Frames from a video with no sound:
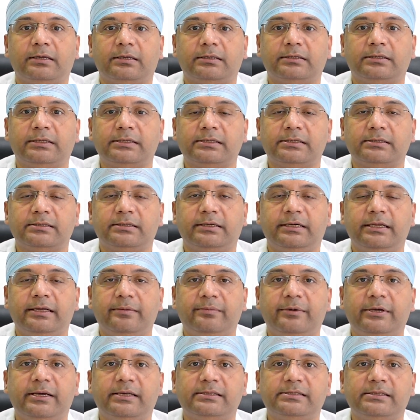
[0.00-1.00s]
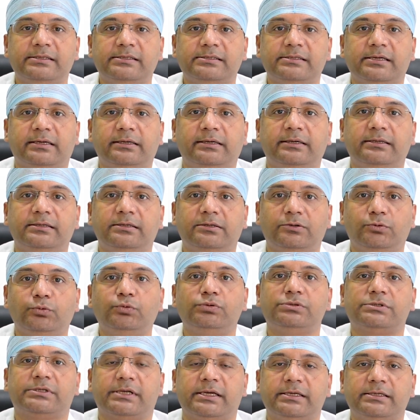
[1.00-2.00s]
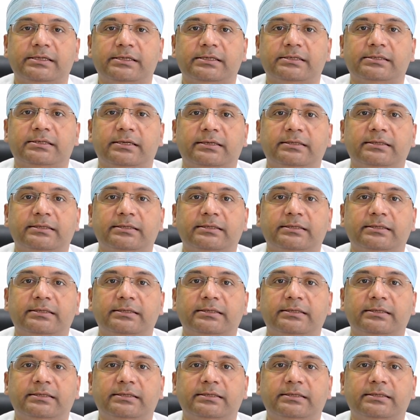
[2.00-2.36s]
The DBS is done in two stages.